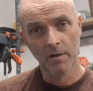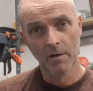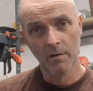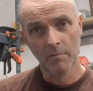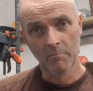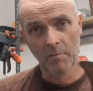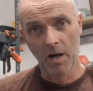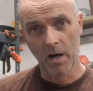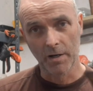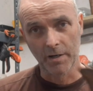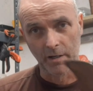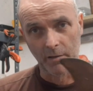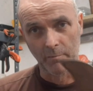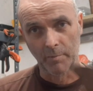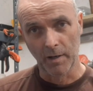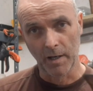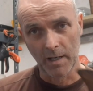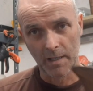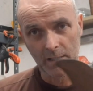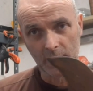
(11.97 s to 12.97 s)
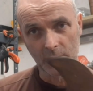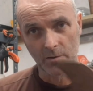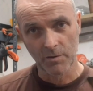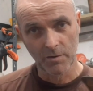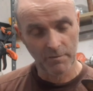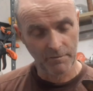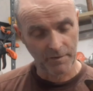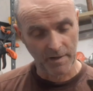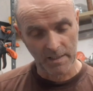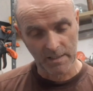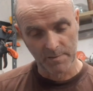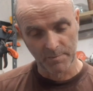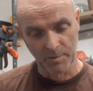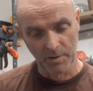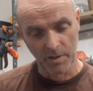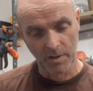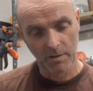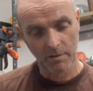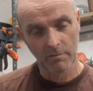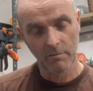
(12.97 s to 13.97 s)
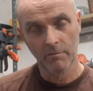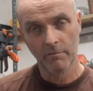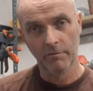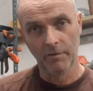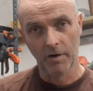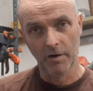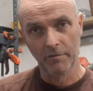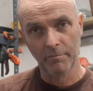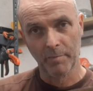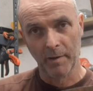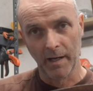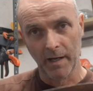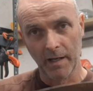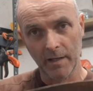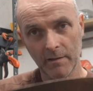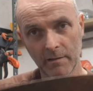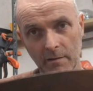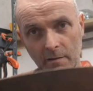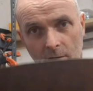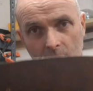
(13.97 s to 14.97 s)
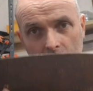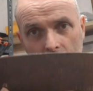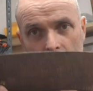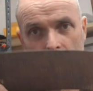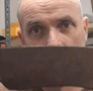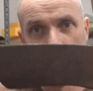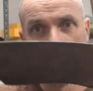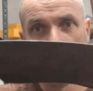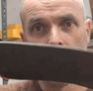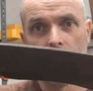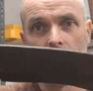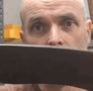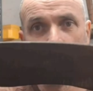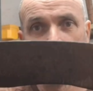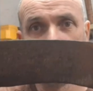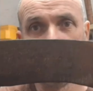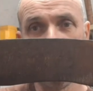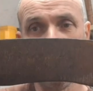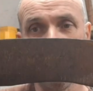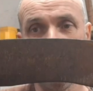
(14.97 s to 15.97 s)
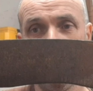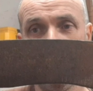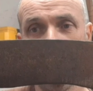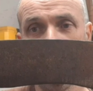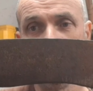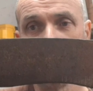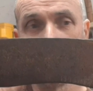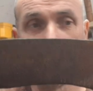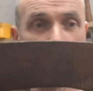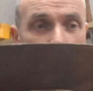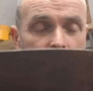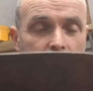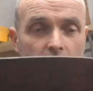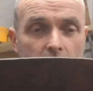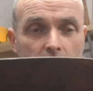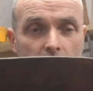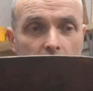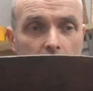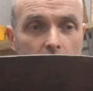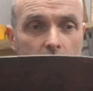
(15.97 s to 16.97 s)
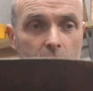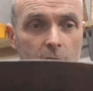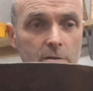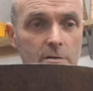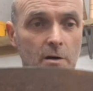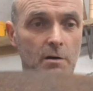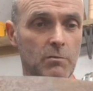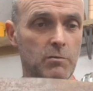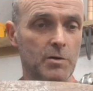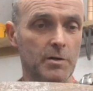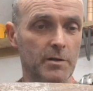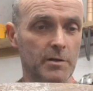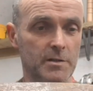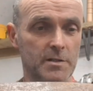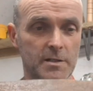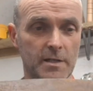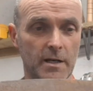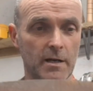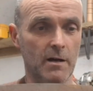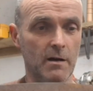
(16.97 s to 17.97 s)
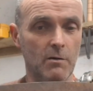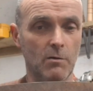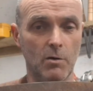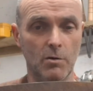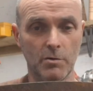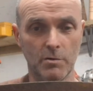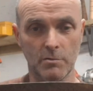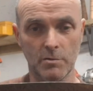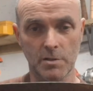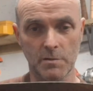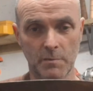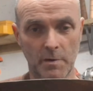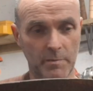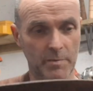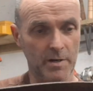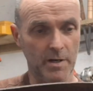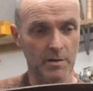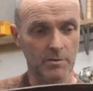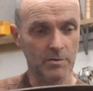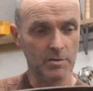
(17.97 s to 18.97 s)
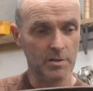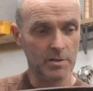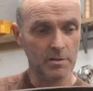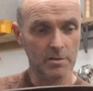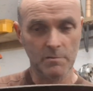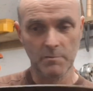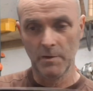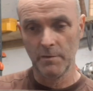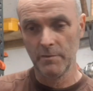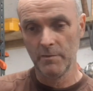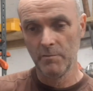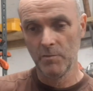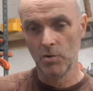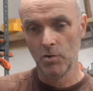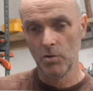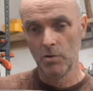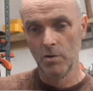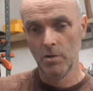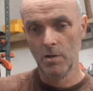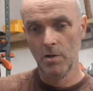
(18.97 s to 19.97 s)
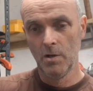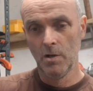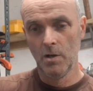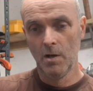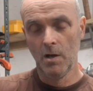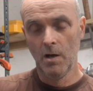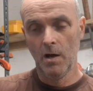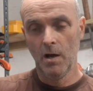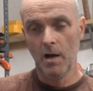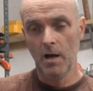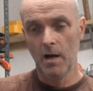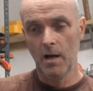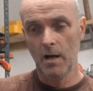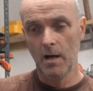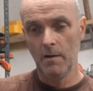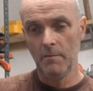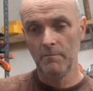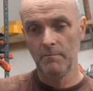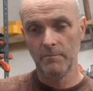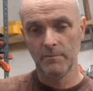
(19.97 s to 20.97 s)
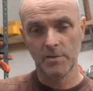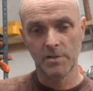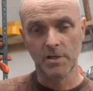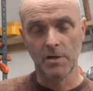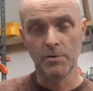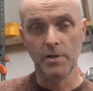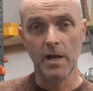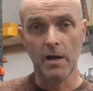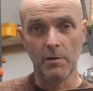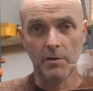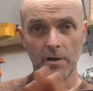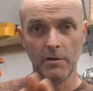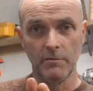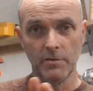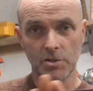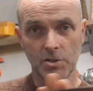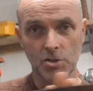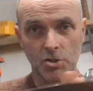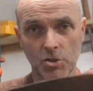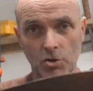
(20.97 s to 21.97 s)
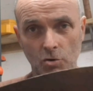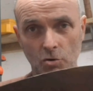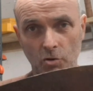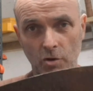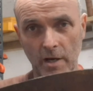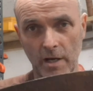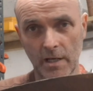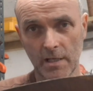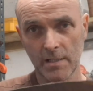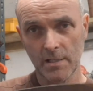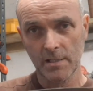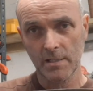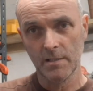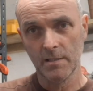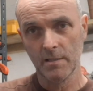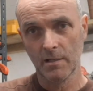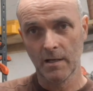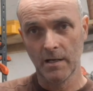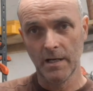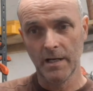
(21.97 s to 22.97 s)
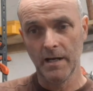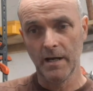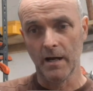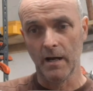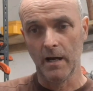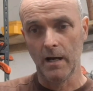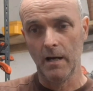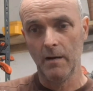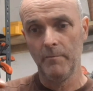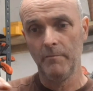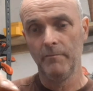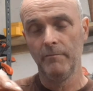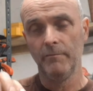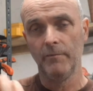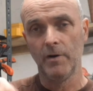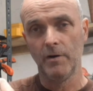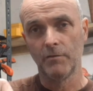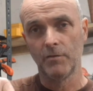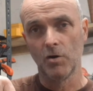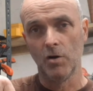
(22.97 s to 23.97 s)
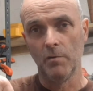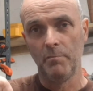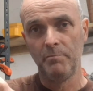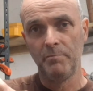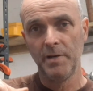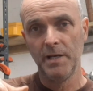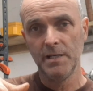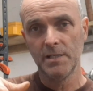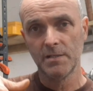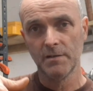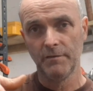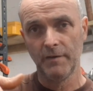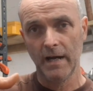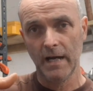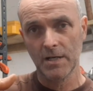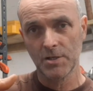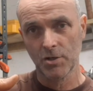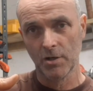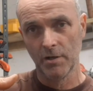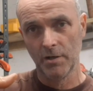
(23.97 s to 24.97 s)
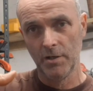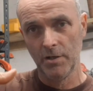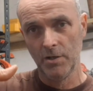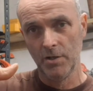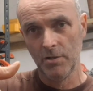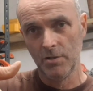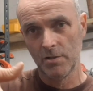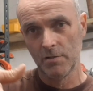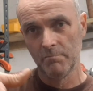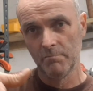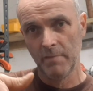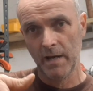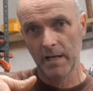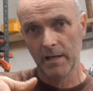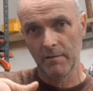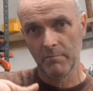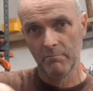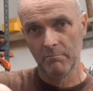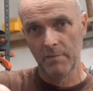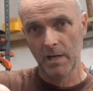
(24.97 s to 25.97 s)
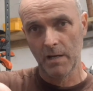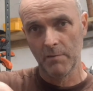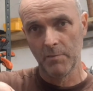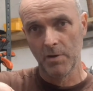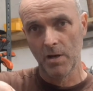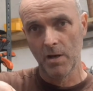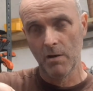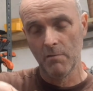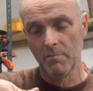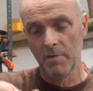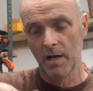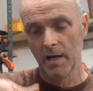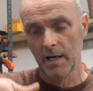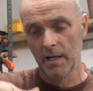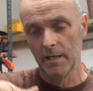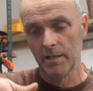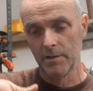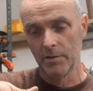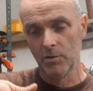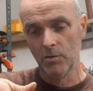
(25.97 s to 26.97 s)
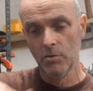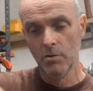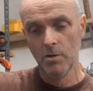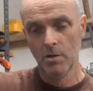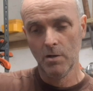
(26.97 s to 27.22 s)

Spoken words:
Marketplace on Facebook, £5. Quite old, well it's very old, I wouldn't like to say how old it was, might be 100 years, might be more. So yeah, I'm going to restore this, clean it up. I've got a piece of ash I'm going to use and make my own handle.